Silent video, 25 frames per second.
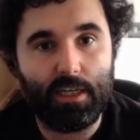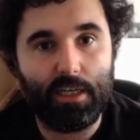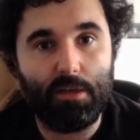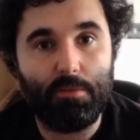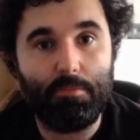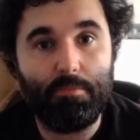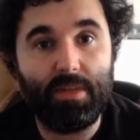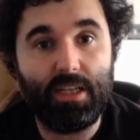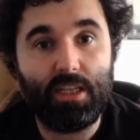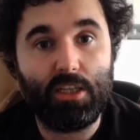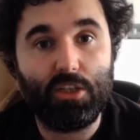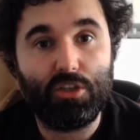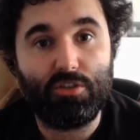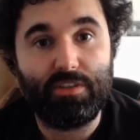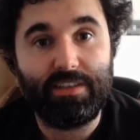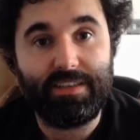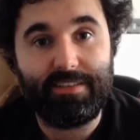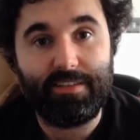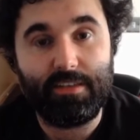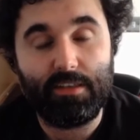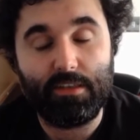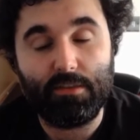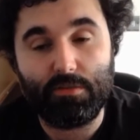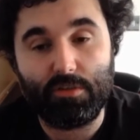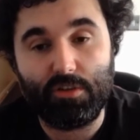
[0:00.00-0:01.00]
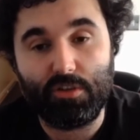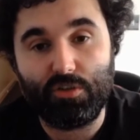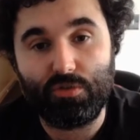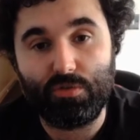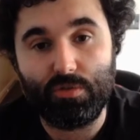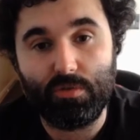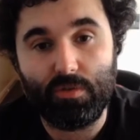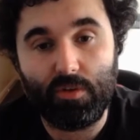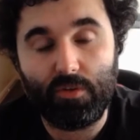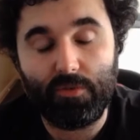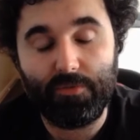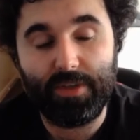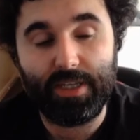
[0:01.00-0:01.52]
military secrets
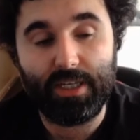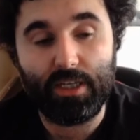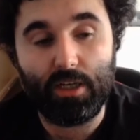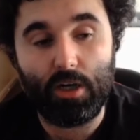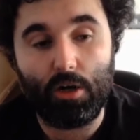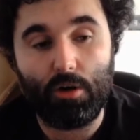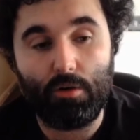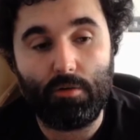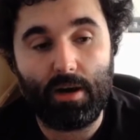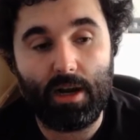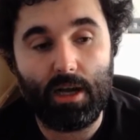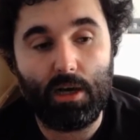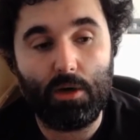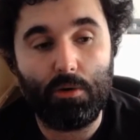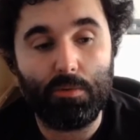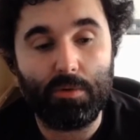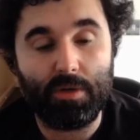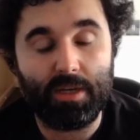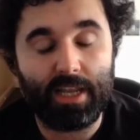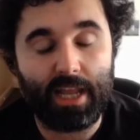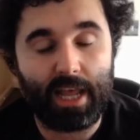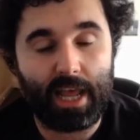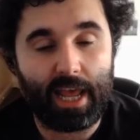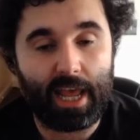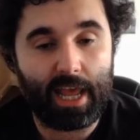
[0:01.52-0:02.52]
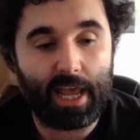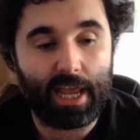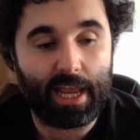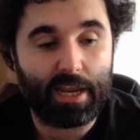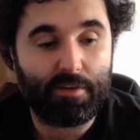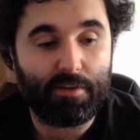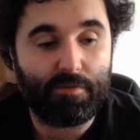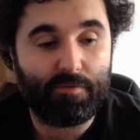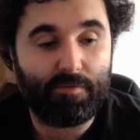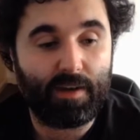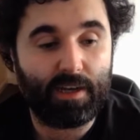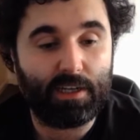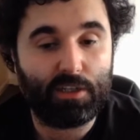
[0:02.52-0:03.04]
revolving around a
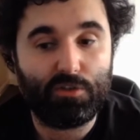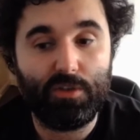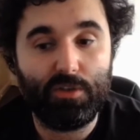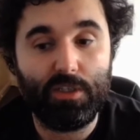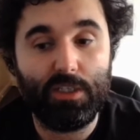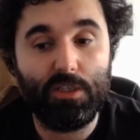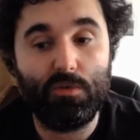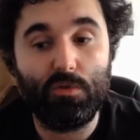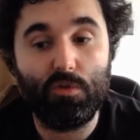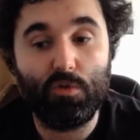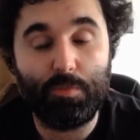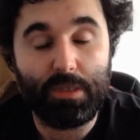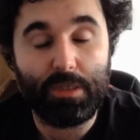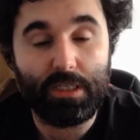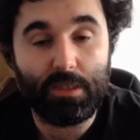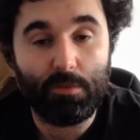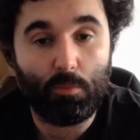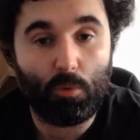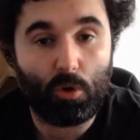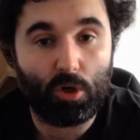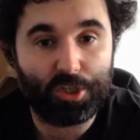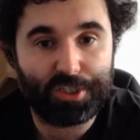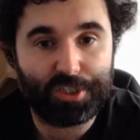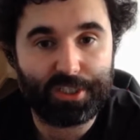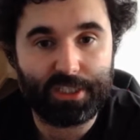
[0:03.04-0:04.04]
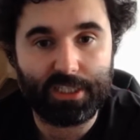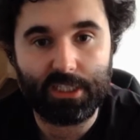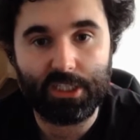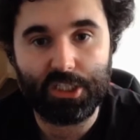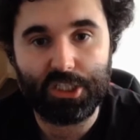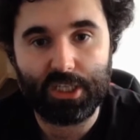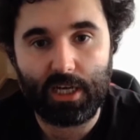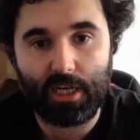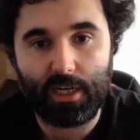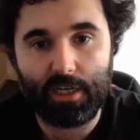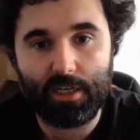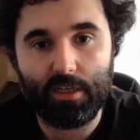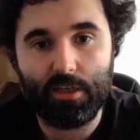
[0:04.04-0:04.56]
factory that was being watched in
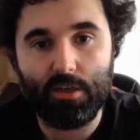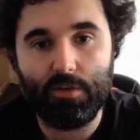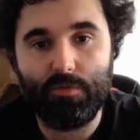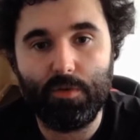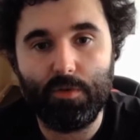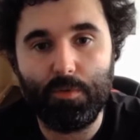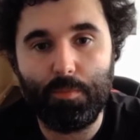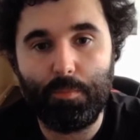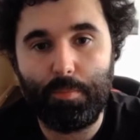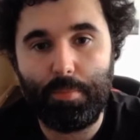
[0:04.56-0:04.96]
China for